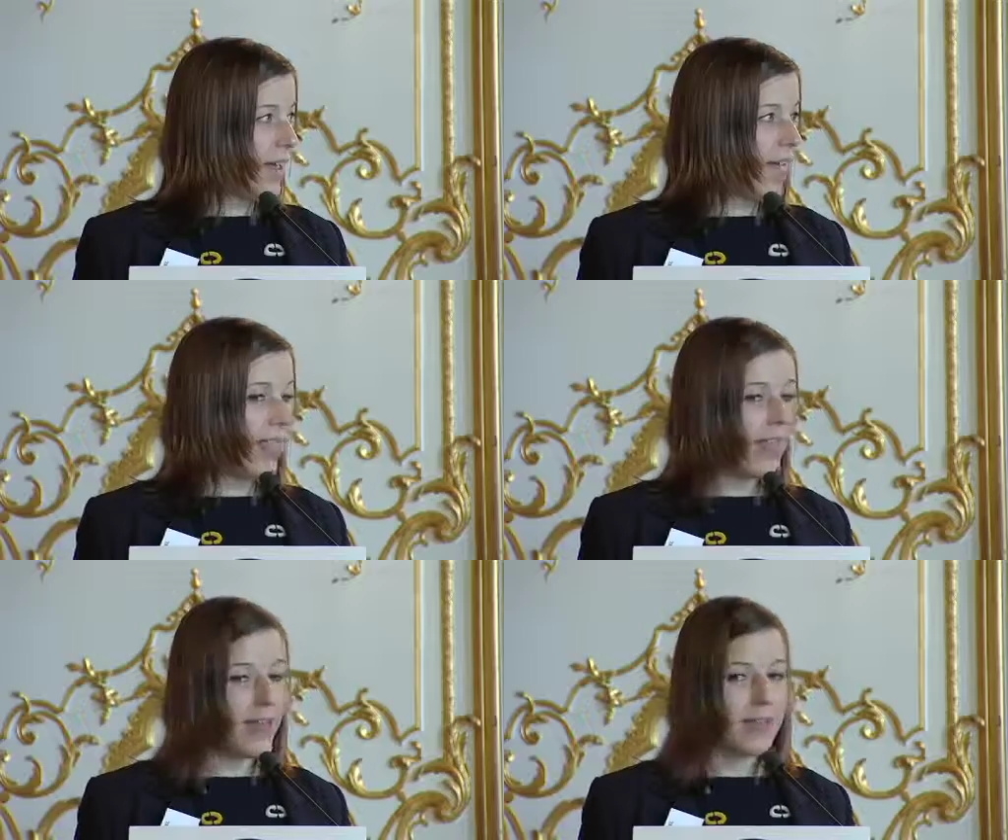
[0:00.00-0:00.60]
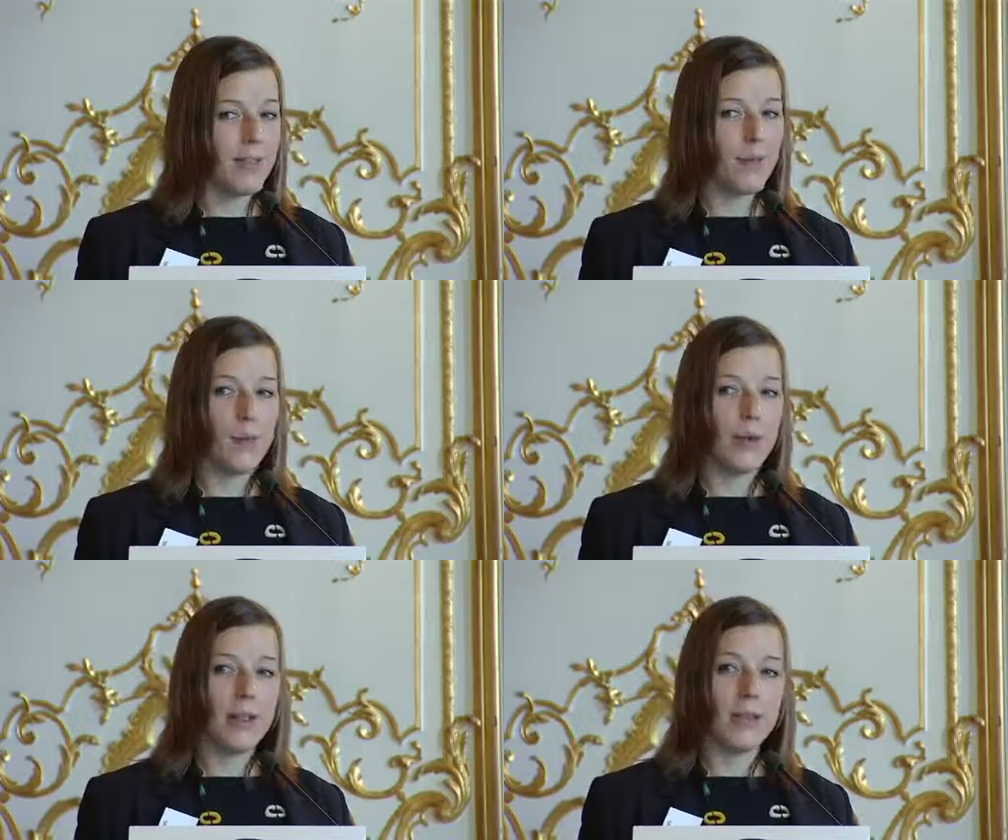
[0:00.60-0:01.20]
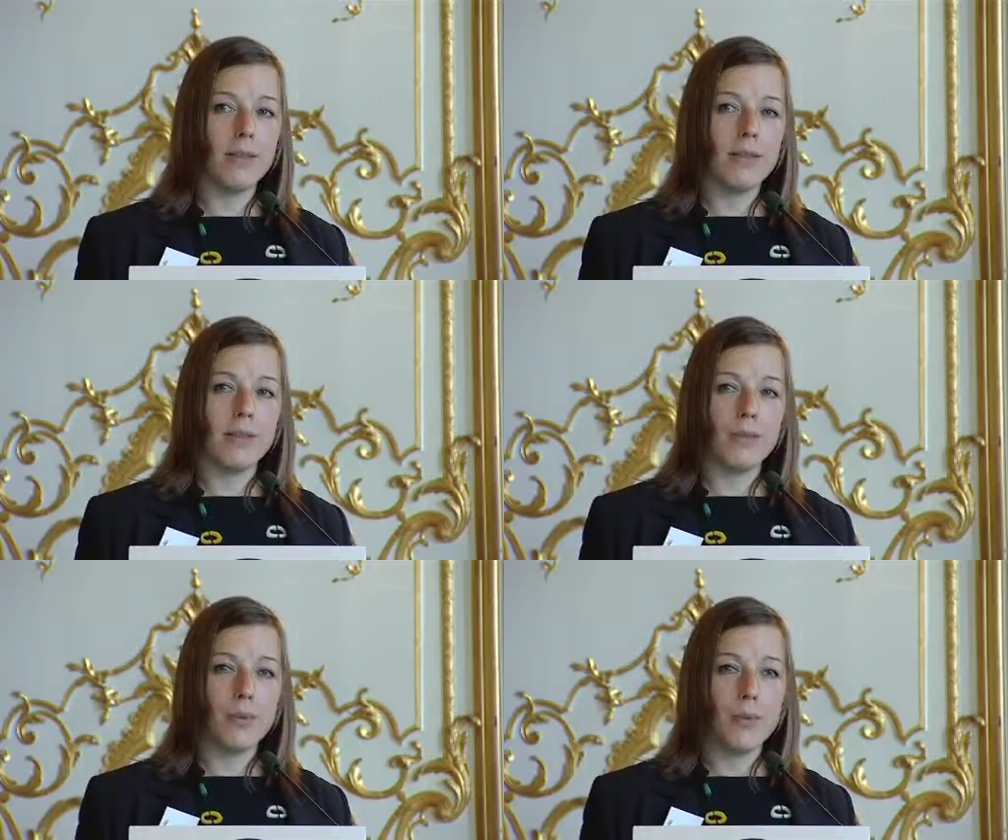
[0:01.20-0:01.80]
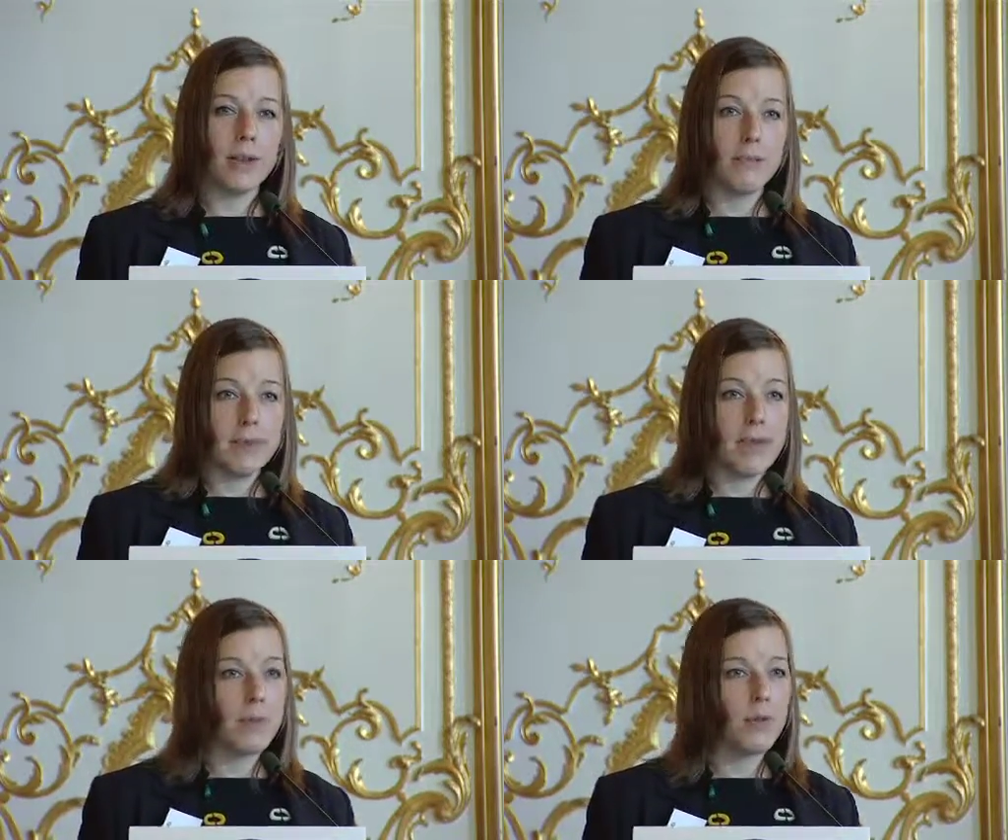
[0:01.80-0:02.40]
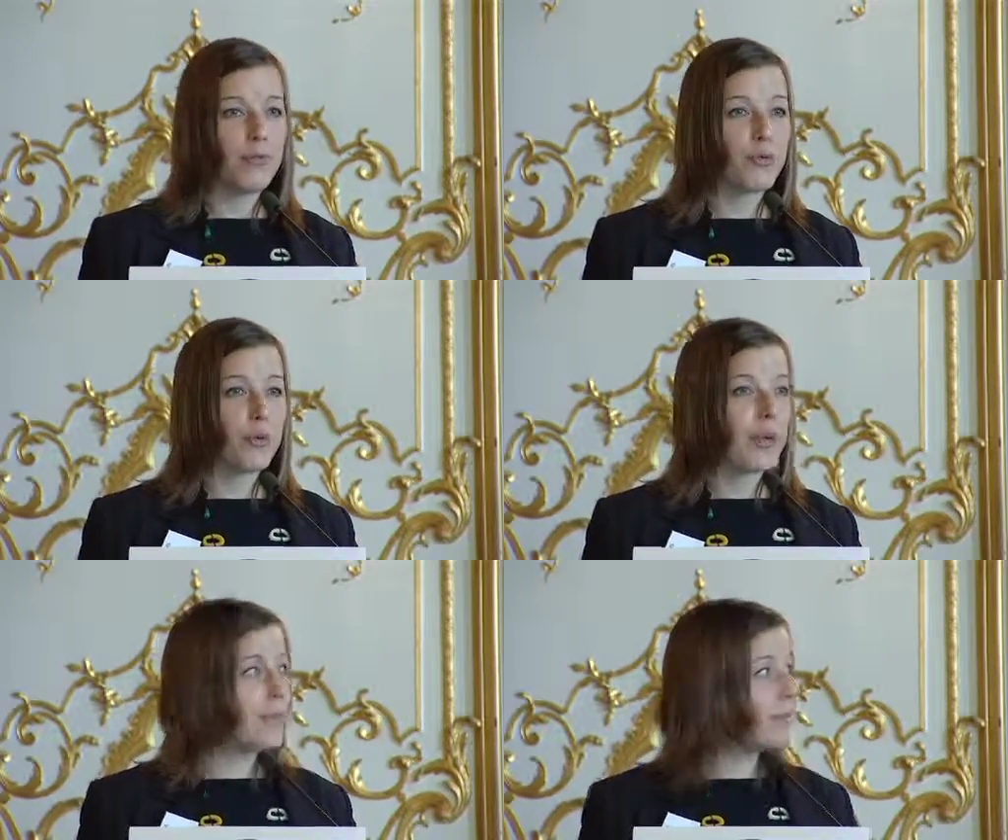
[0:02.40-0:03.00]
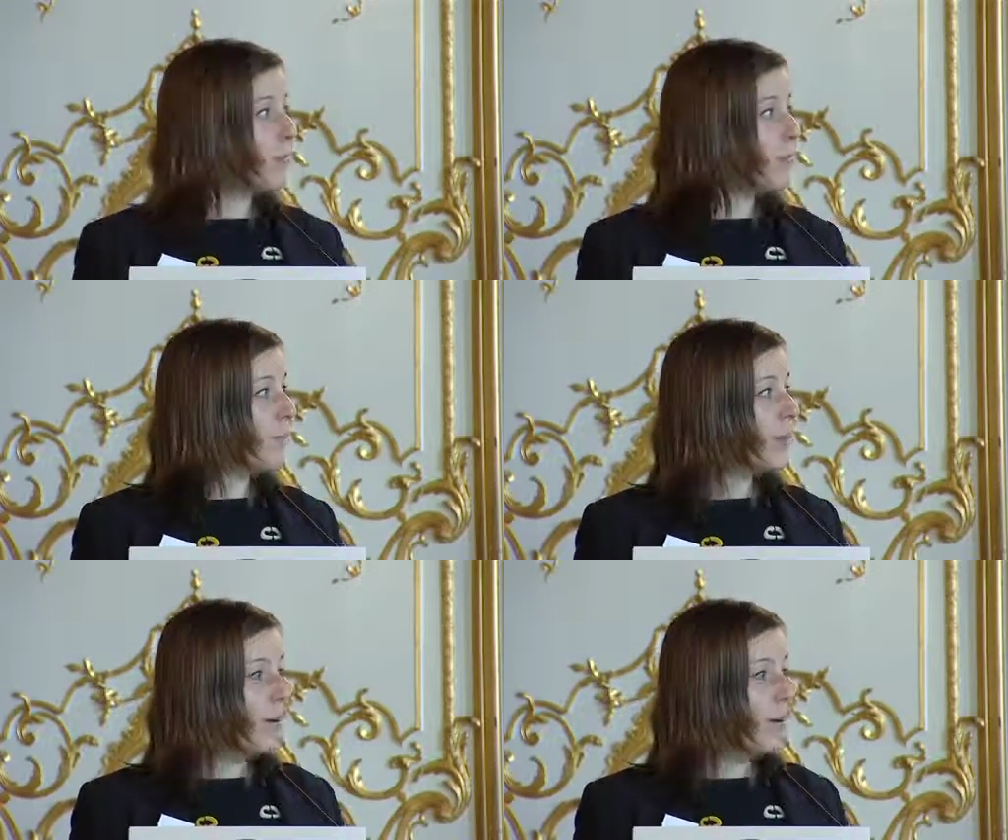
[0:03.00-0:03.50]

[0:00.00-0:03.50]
and then we will be able to bring some